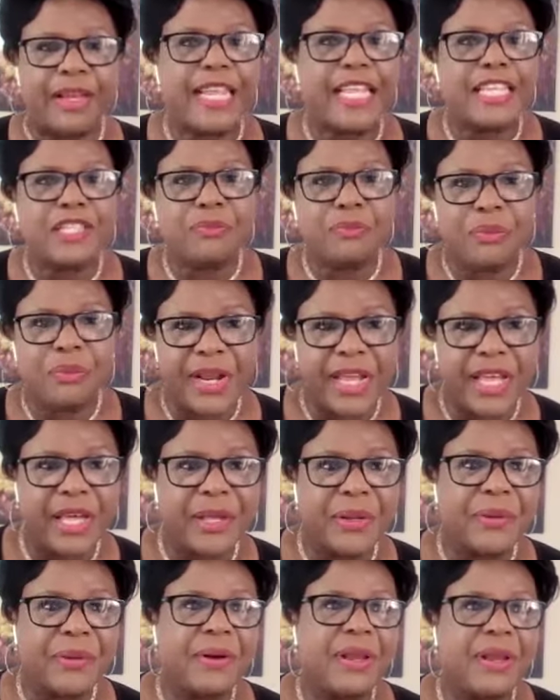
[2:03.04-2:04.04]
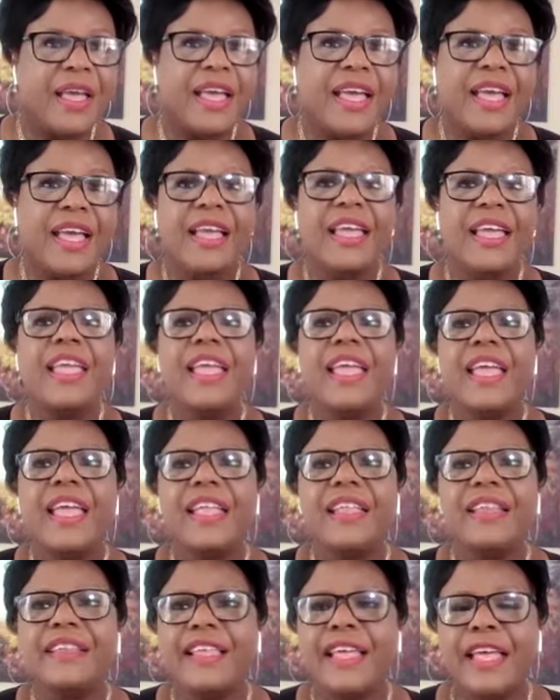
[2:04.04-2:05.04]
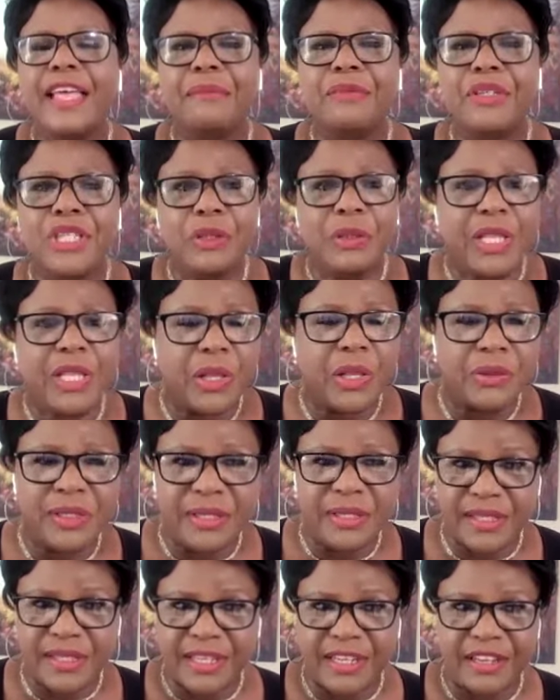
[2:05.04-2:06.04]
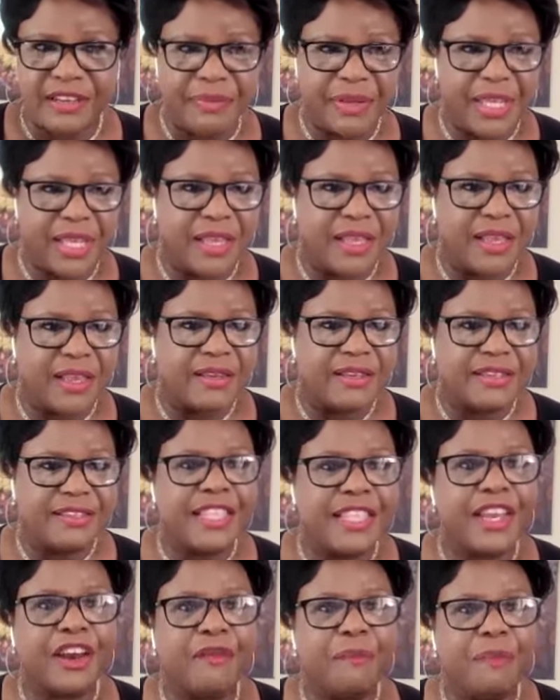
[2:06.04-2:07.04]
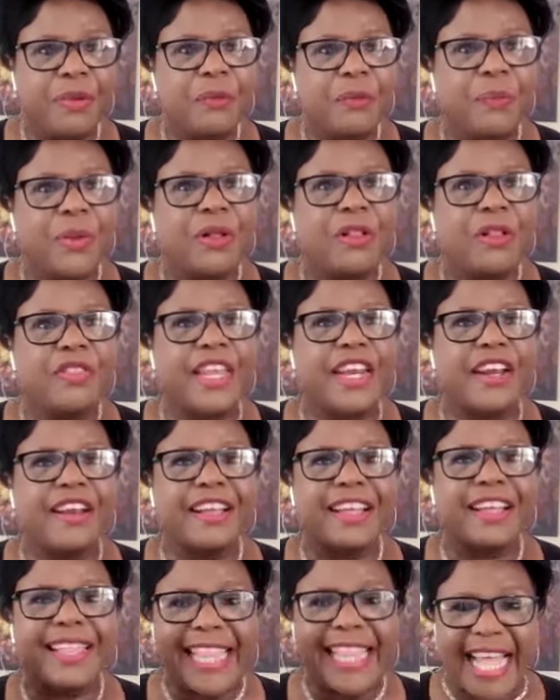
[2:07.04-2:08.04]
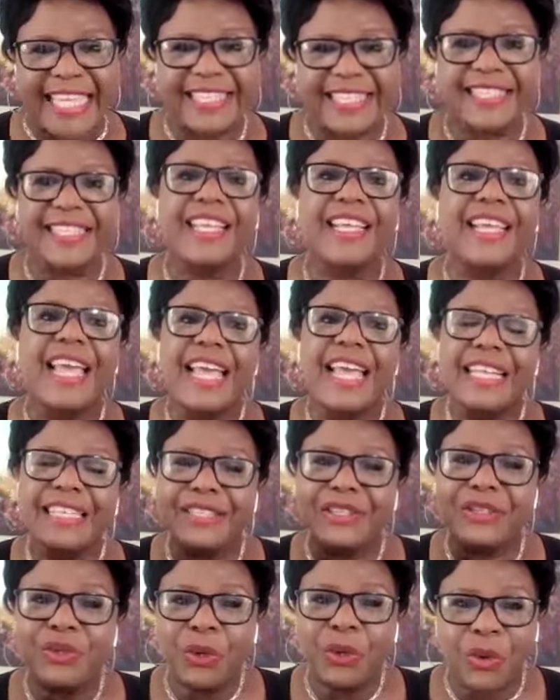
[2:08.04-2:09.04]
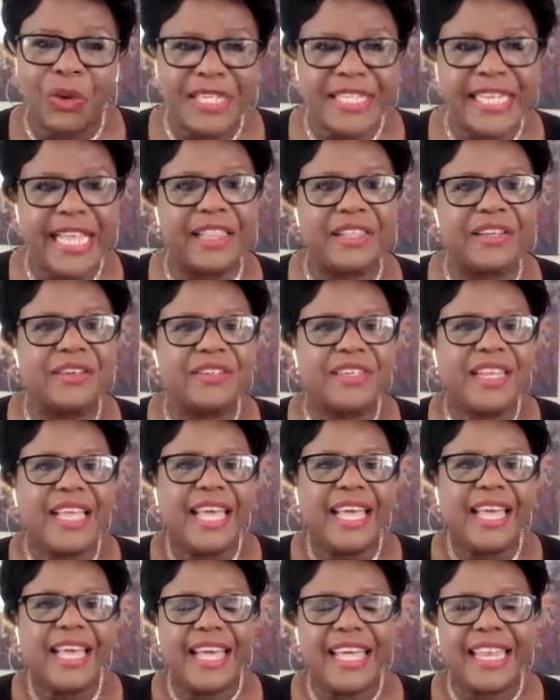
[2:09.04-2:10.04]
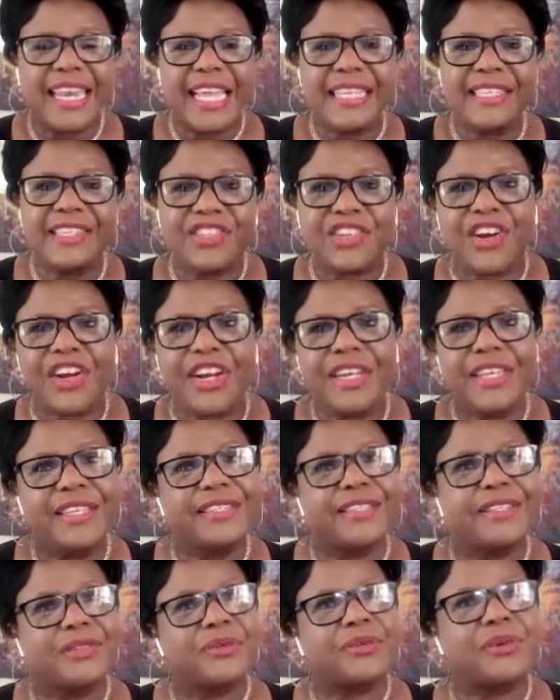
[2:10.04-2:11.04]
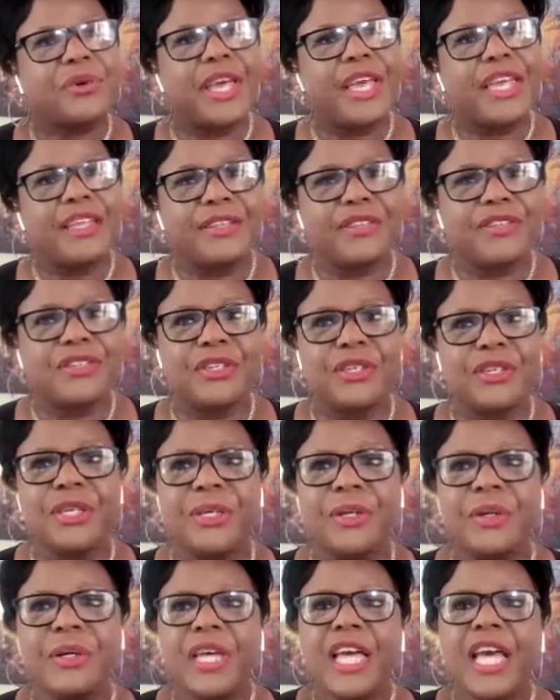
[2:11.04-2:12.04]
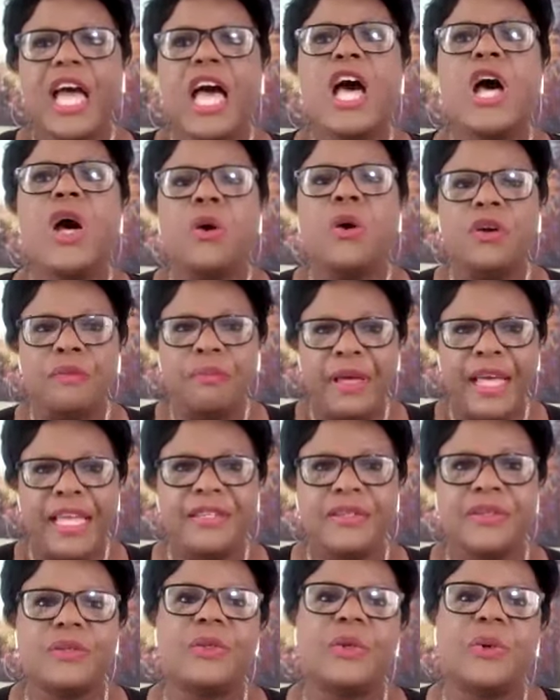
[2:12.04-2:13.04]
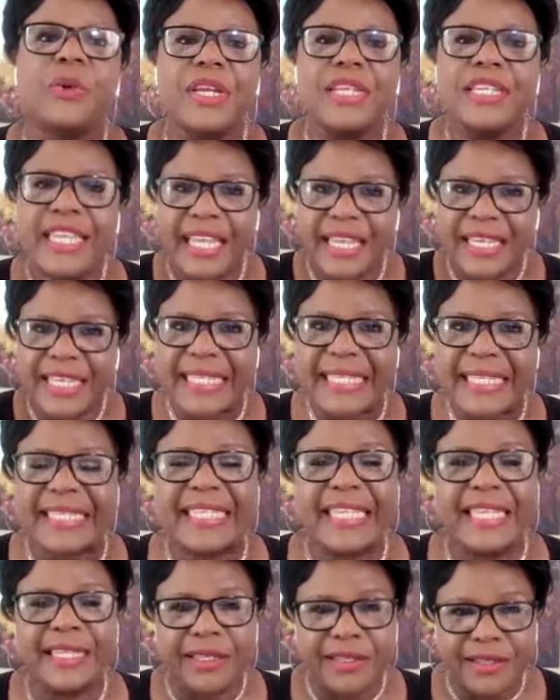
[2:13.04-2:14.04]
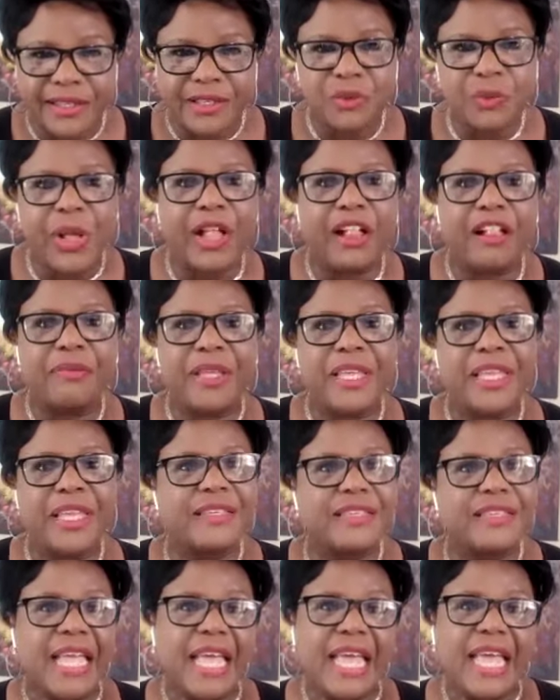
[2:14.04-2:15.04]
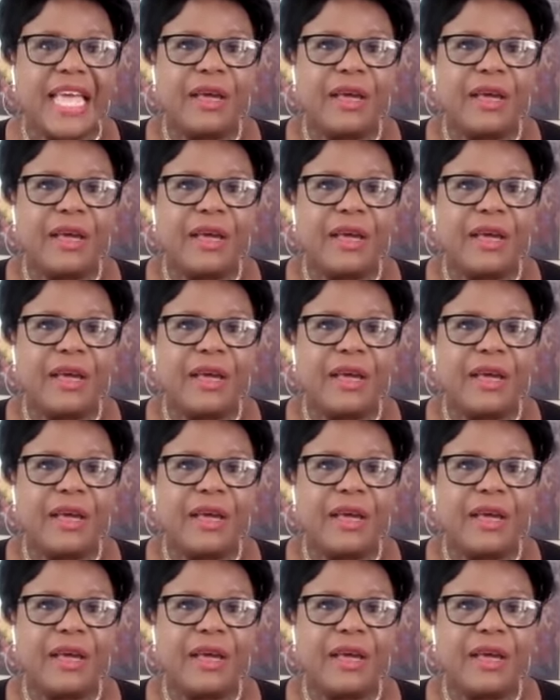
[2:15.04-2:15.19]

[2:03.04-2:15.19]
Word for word: about Les Brown and um, Joel Osteen because they're mm-hmm. people that are classic storytellers. And I started to try to hone my storytelling skills as well because